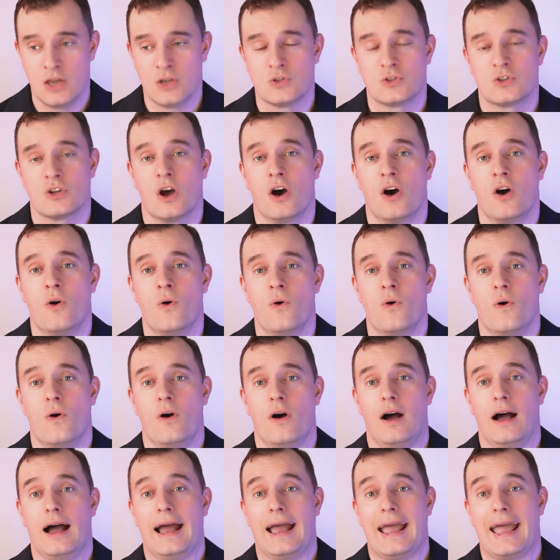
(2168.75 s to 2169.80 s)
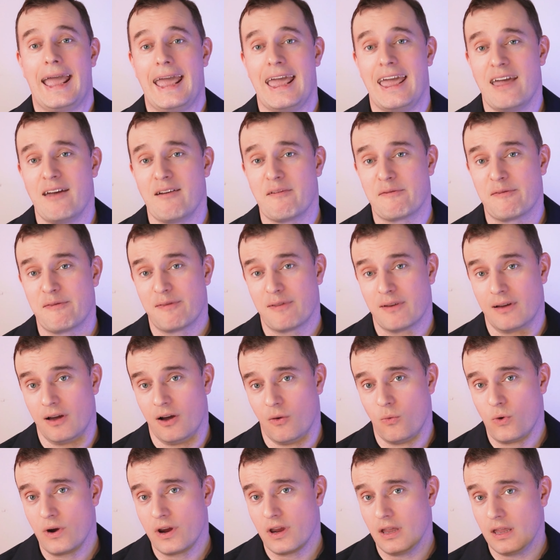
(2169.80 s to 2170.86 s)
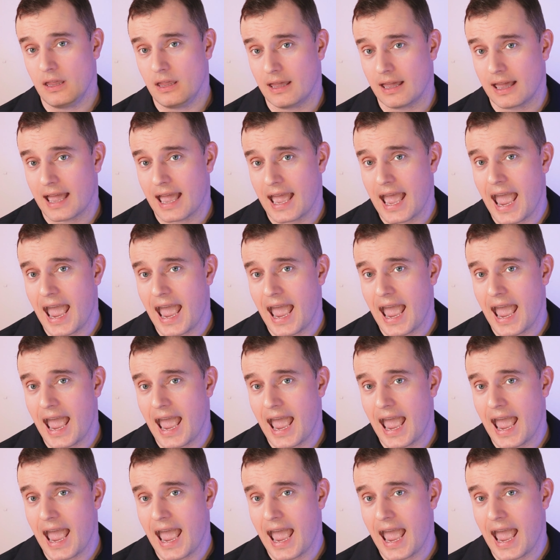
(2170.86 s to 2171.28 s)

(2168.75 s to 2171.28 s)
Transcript: So if we